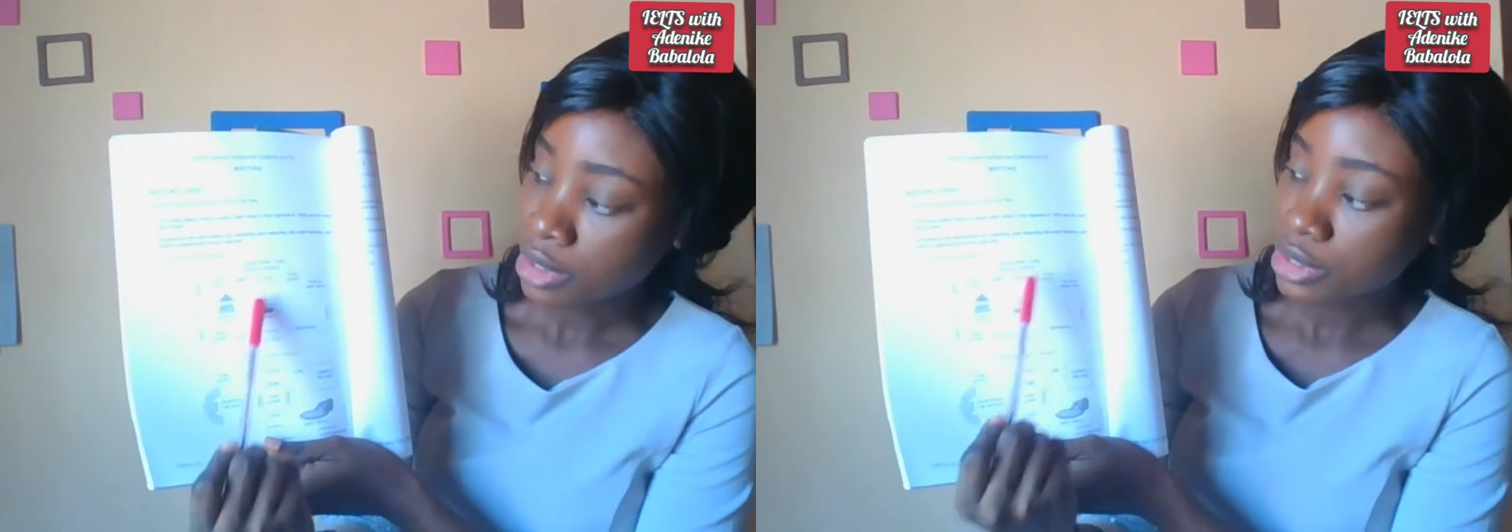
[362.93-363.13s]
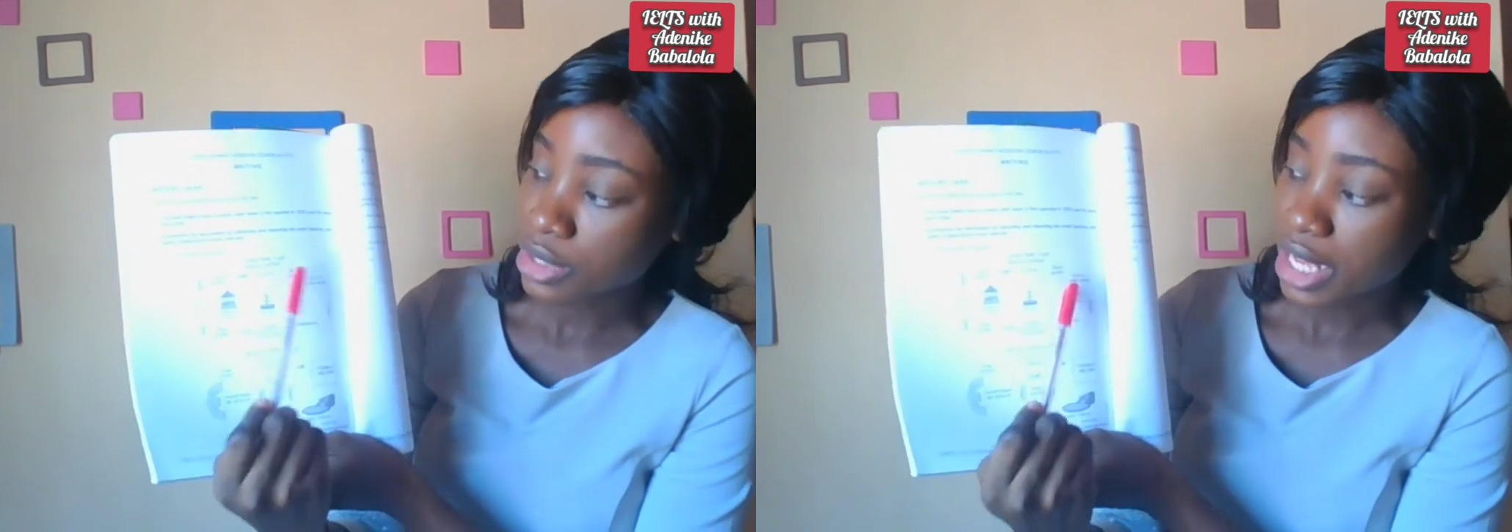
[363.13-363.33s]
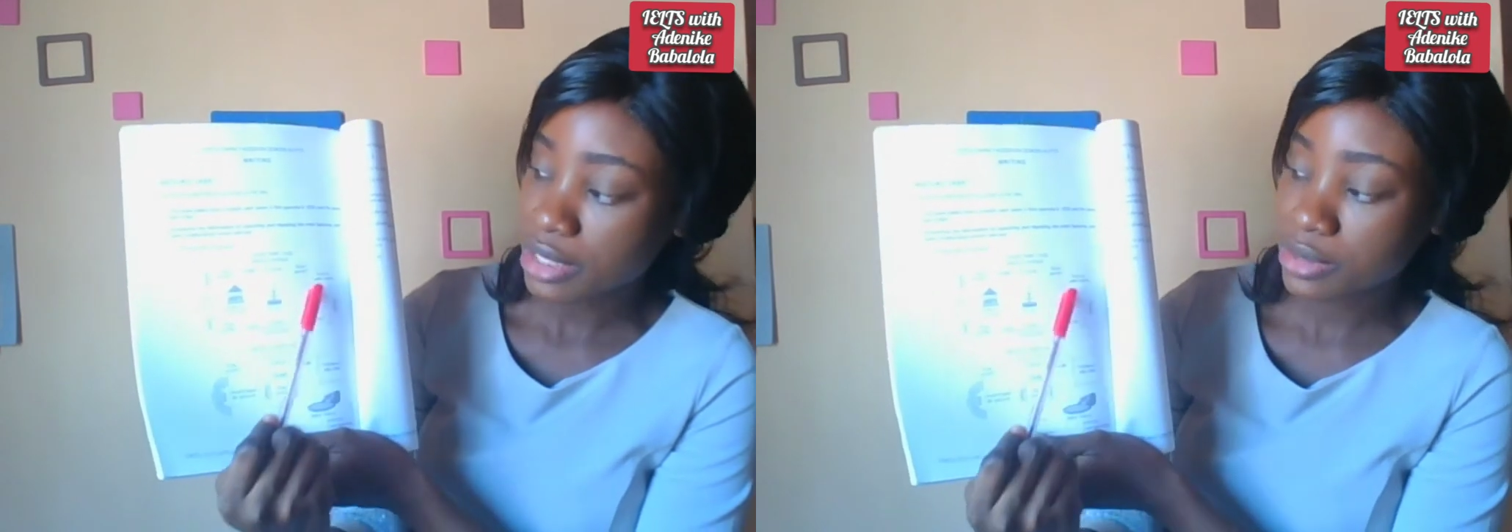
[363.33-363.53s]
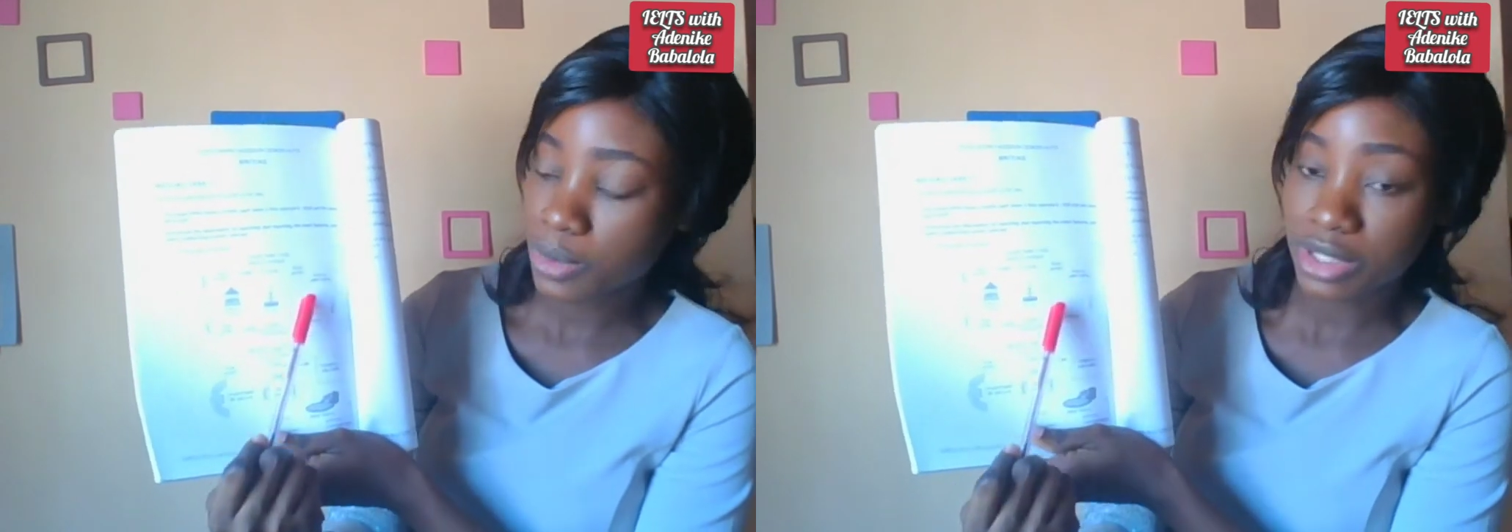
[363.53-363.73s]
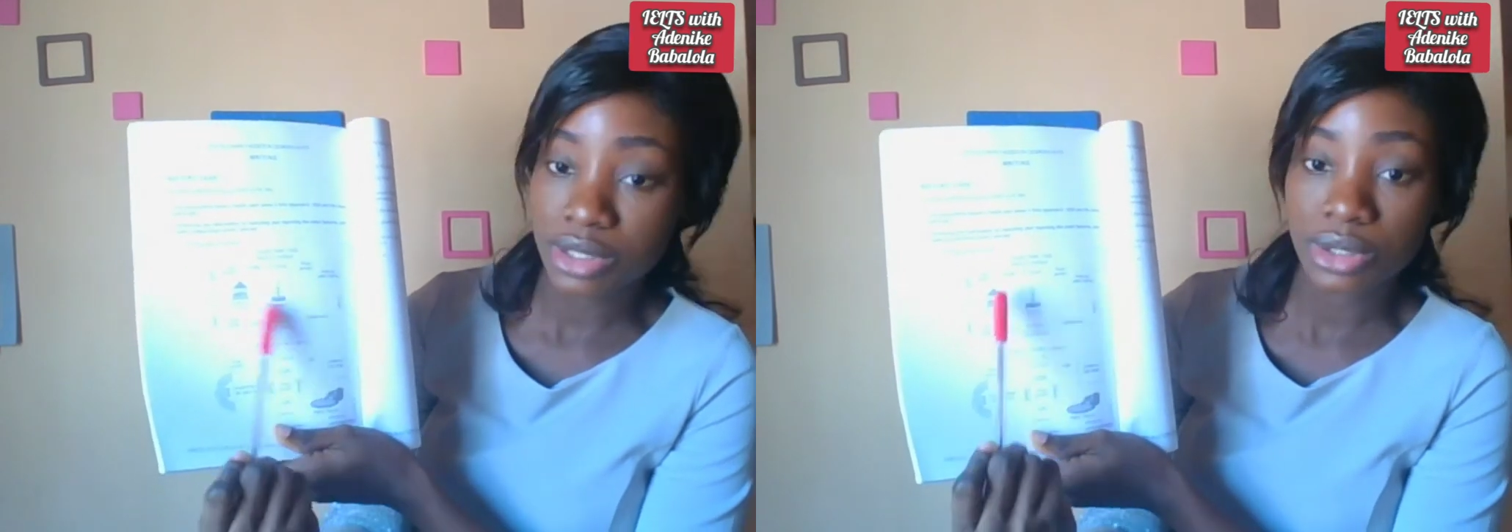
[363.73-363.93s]
so that's
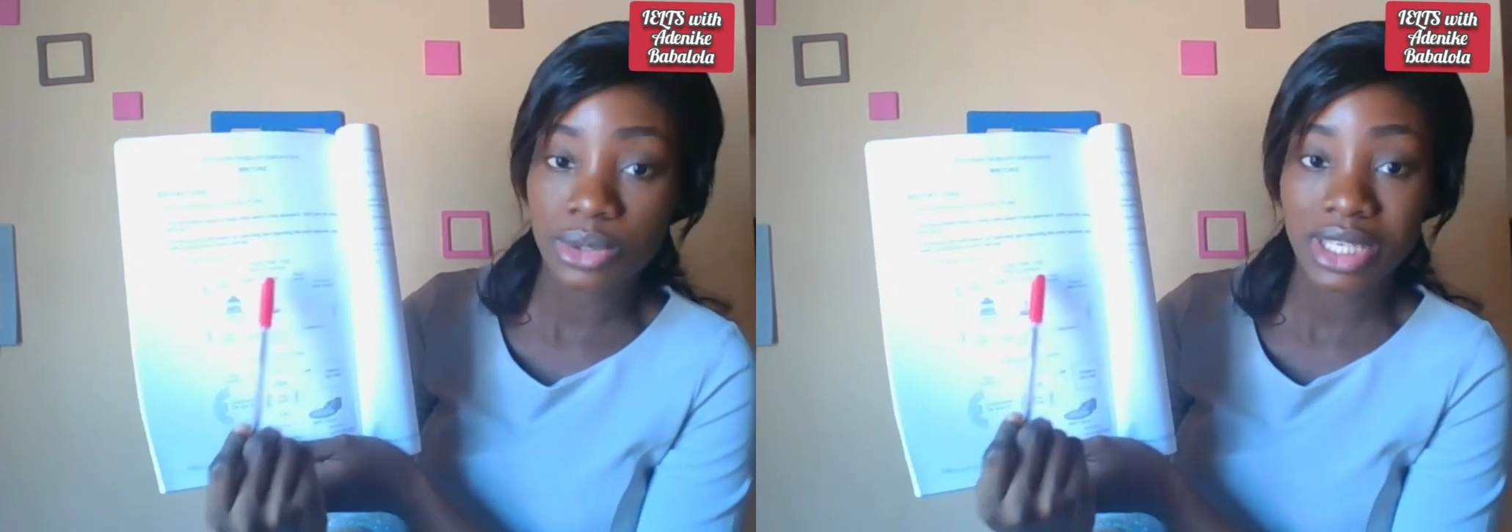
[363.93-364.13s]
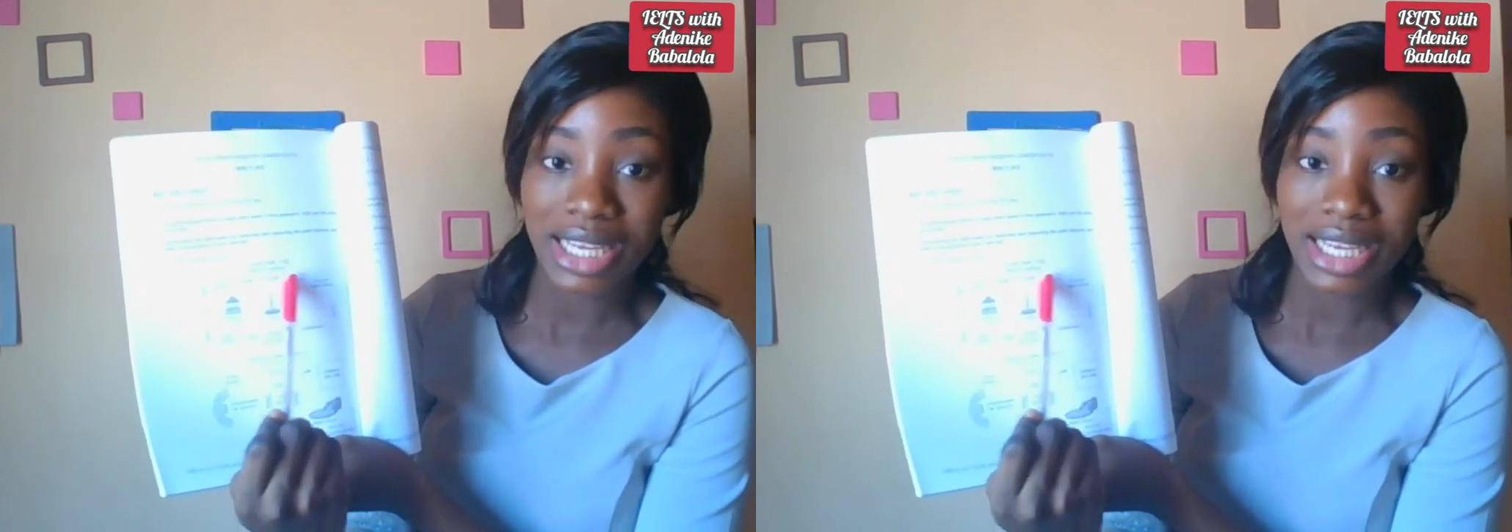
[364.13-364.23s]
what it looked